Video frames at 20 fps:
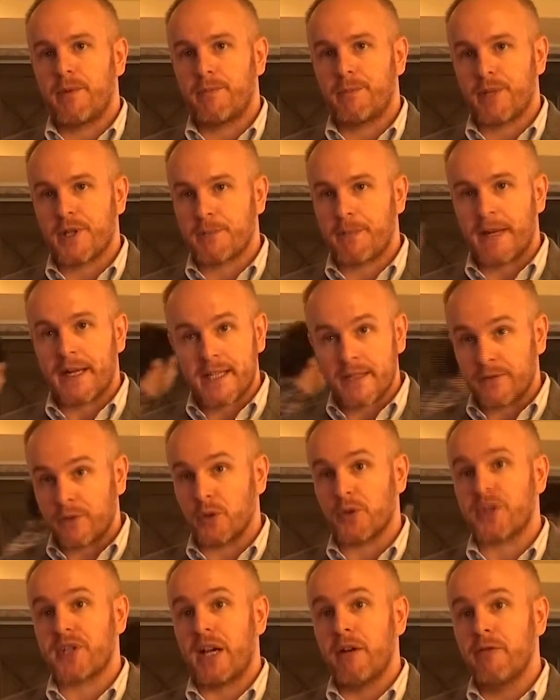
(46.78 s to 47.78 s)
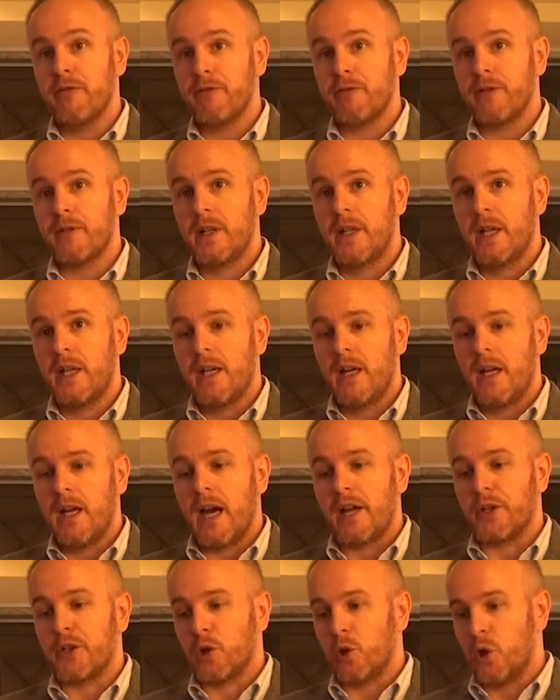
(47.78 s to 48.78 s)
perspective yourself,
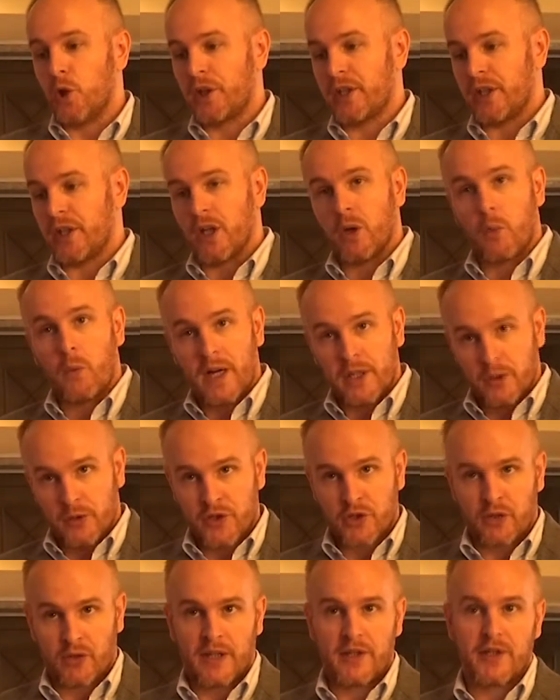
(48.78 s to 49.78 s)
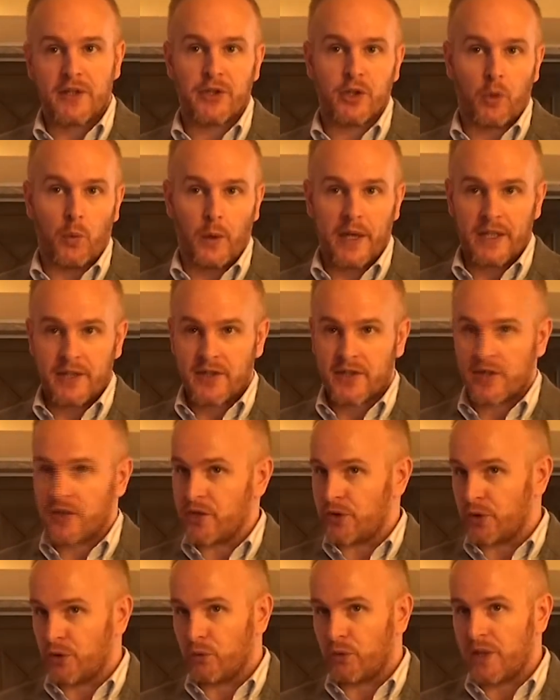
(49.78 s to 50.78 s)
and you're looking at where your strengths, your weaknesses,
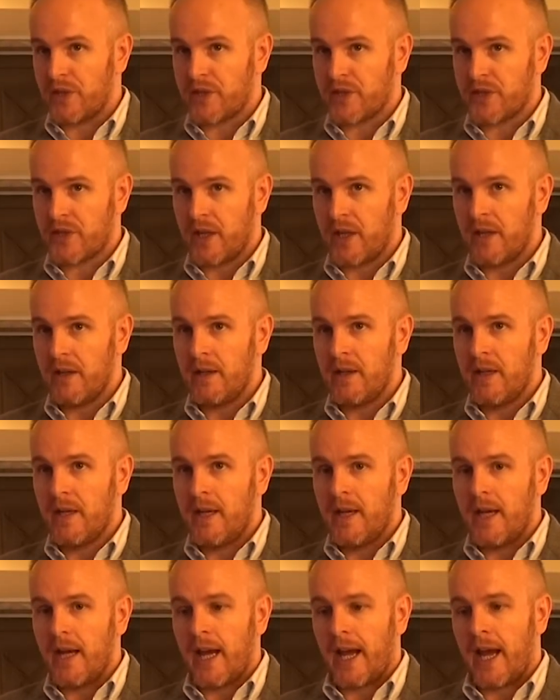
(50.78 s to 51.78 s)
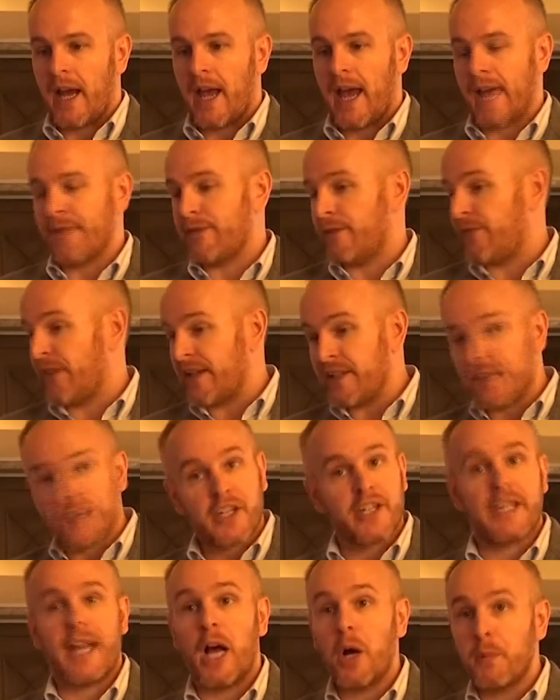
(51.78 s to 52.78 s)
and your risks are. If a vendor
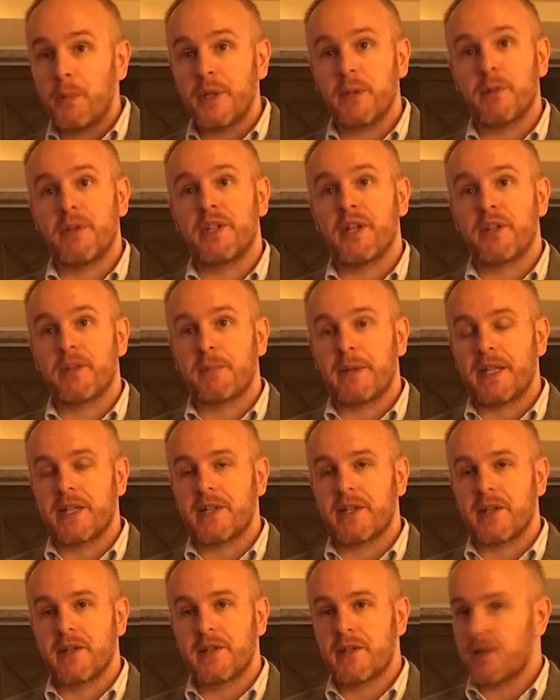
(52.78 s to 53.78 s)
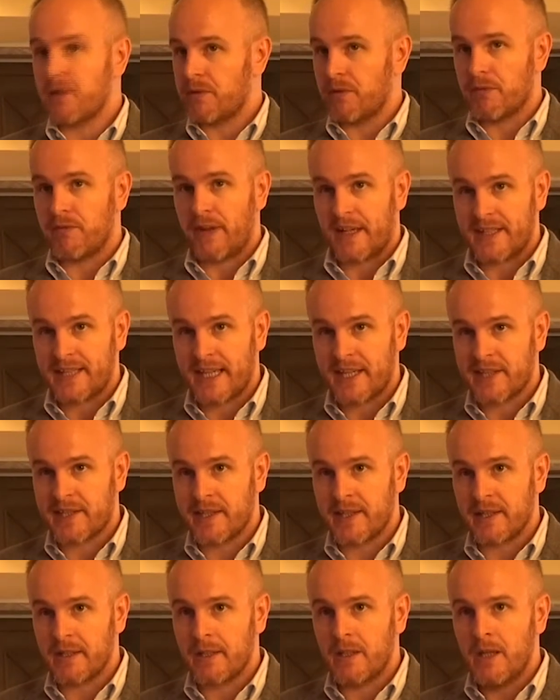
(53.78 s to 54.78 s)
can help you with those pieces,
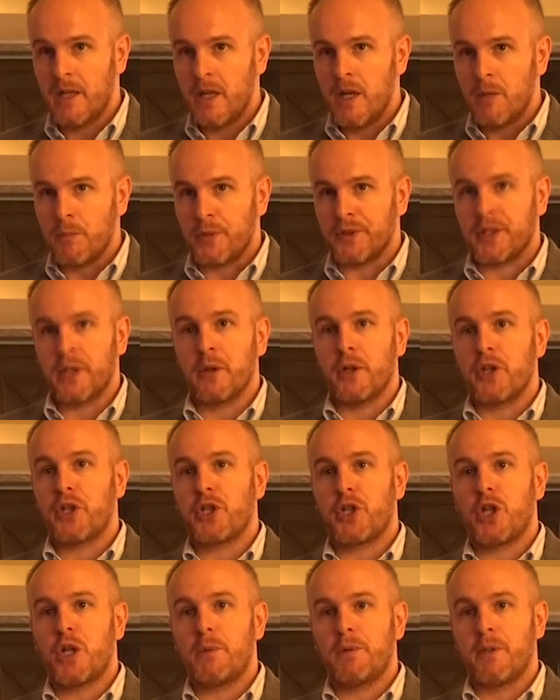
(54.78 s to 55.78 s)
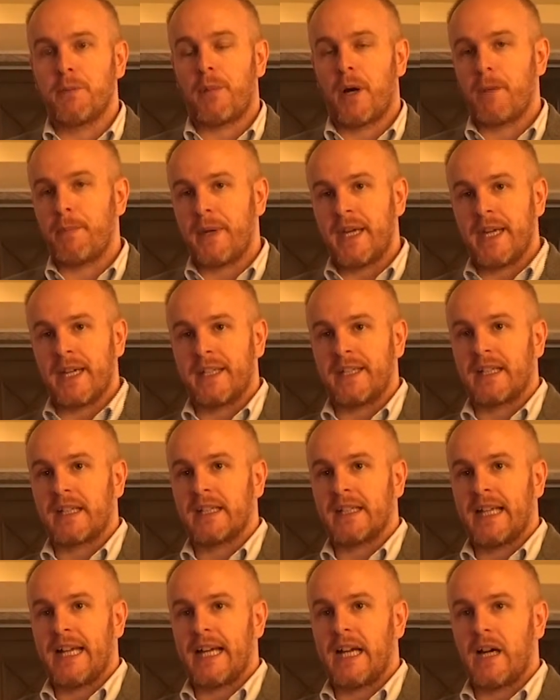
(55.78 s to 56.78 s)
fantastic, but don't assume that by being in the
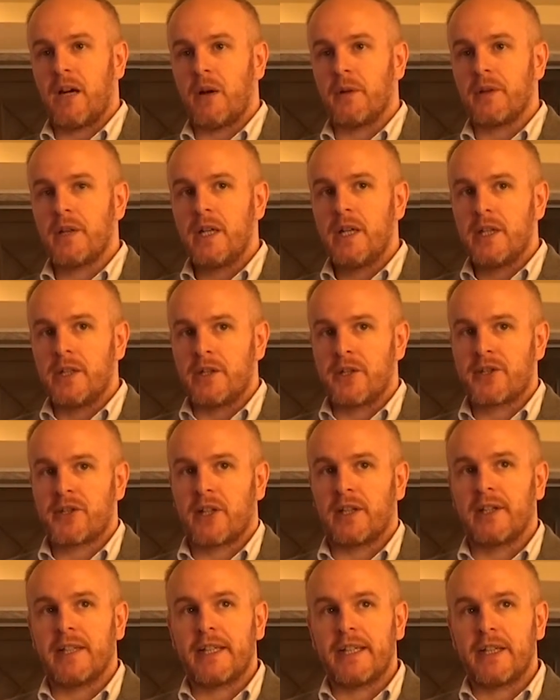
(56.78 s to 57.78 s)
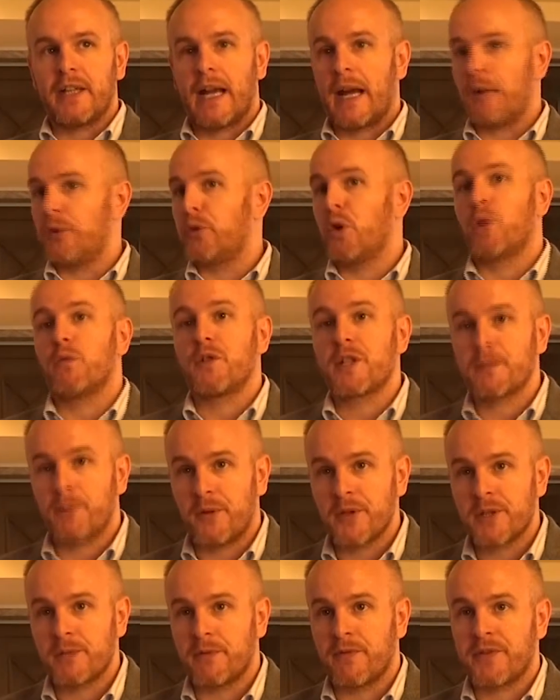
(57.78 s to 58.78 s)
cloud, you're suddenly now not
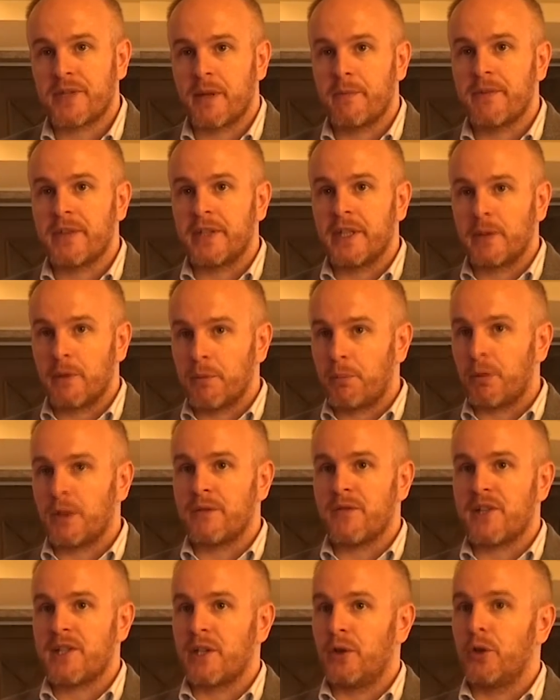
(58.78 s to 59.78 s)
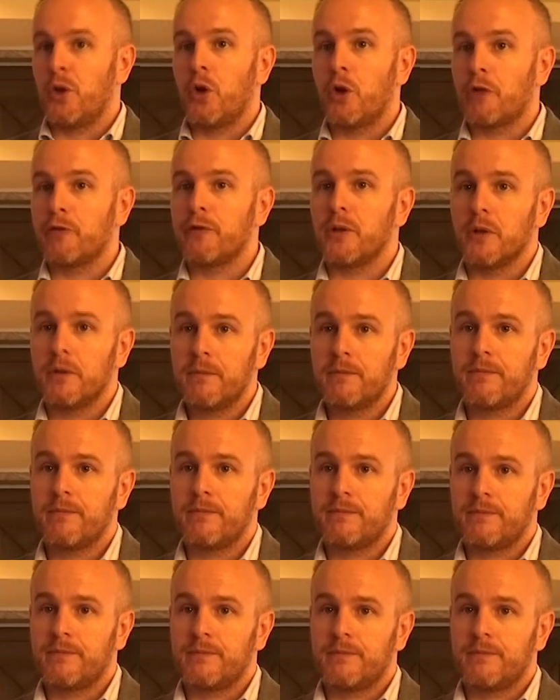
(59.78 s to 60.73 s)
responsible for something that you were previously on the hook for.